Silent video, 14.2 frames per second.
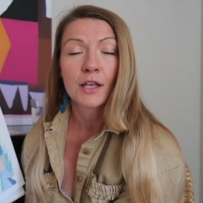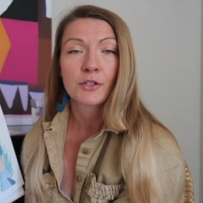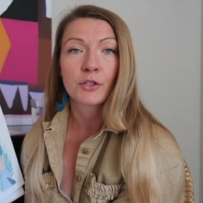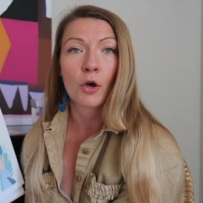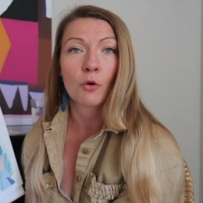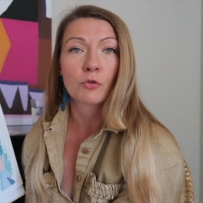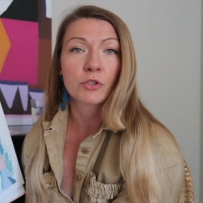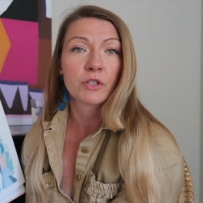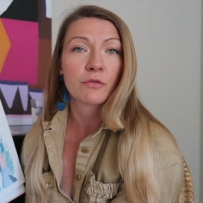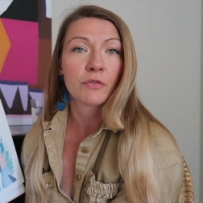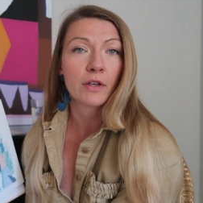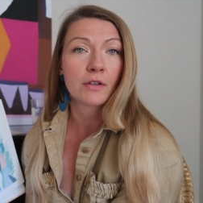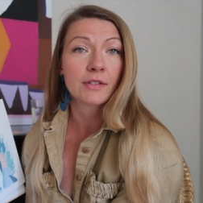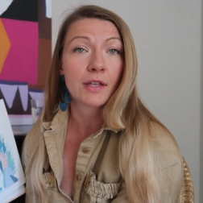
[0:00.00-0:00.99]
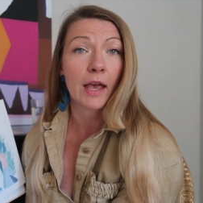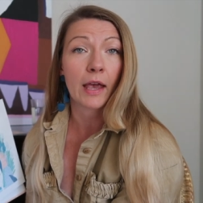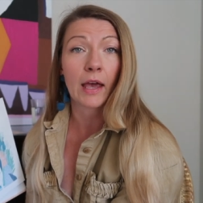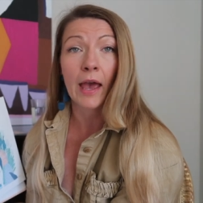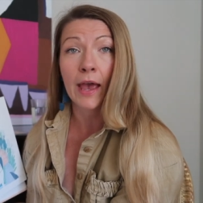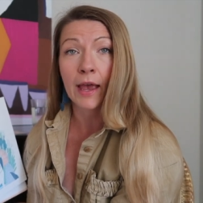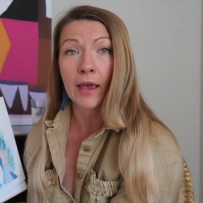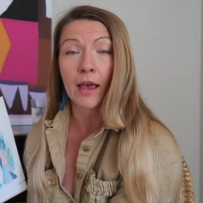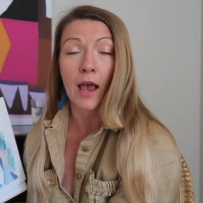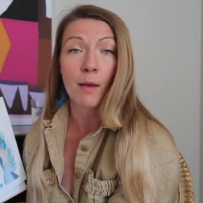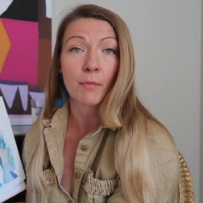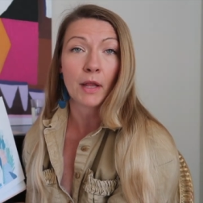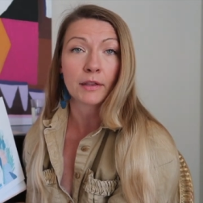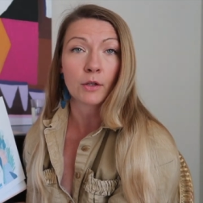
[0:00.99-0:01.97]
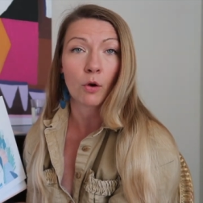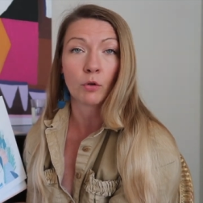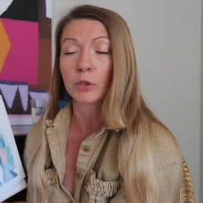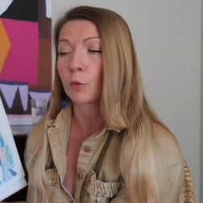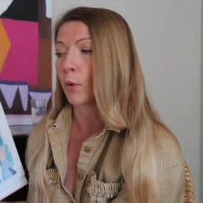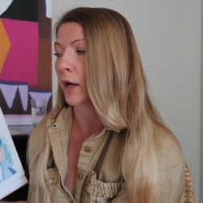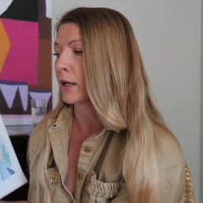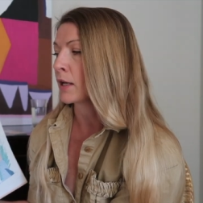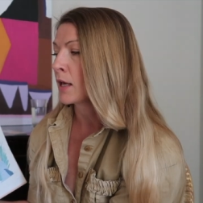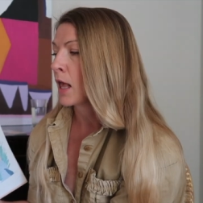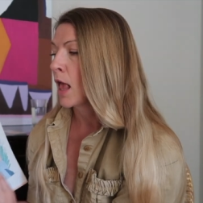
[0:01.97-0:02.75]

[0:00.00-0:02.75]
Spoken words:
so she feels like, hey, I'm not the only one.